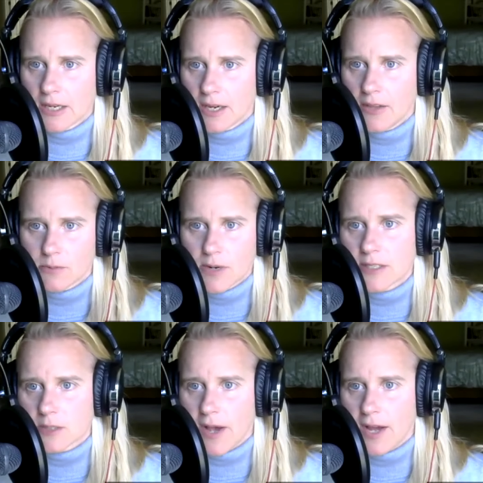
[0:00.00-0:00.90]
in the right
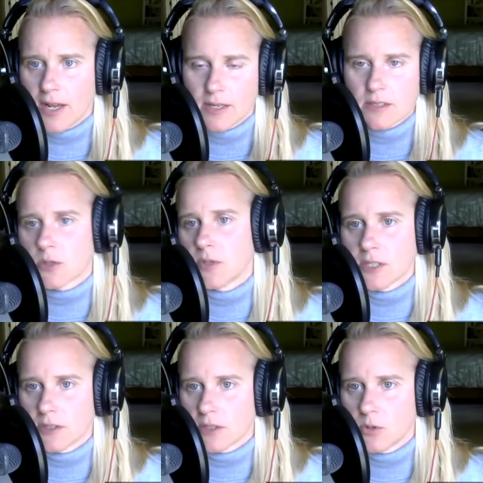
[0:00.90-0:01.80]
spot and it's going to
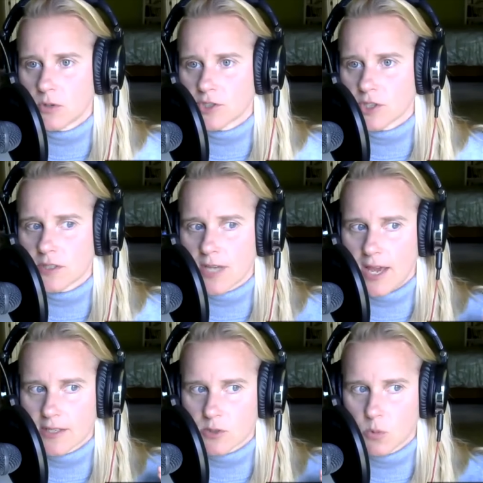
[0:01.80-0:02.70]
look gorgeous,
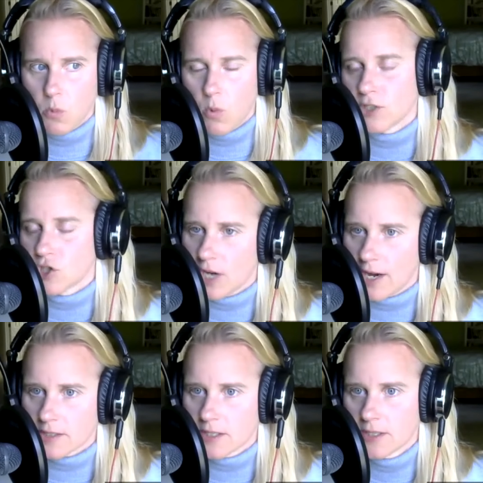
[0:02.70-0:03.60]
and it's one
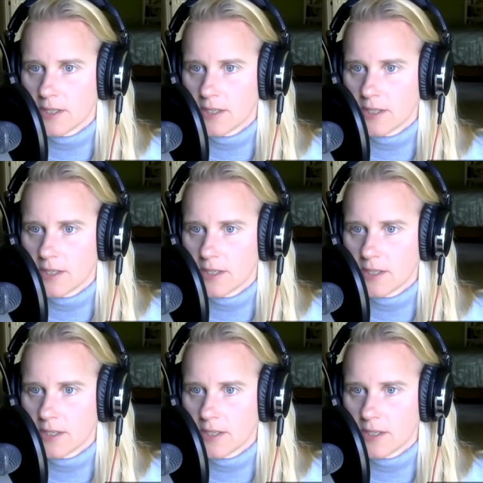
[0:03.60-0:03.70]
shot.